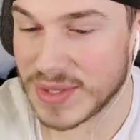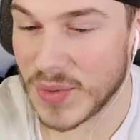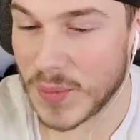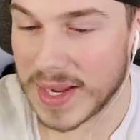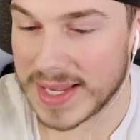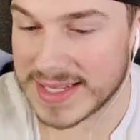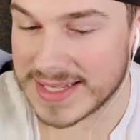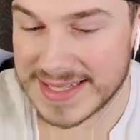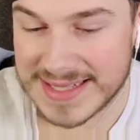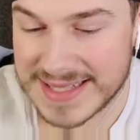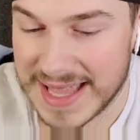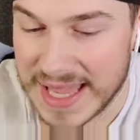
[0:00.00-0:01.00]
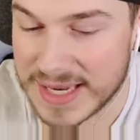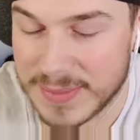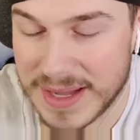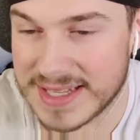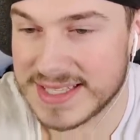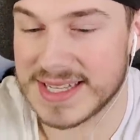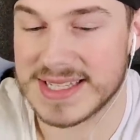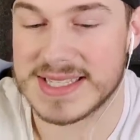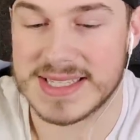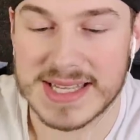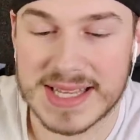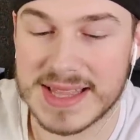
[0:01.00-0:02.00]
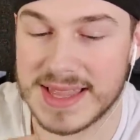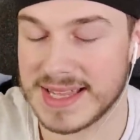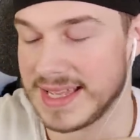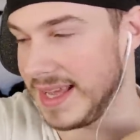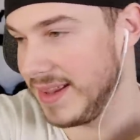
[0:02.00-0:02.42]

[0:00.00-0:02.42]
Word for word: no way anybody's gonna see the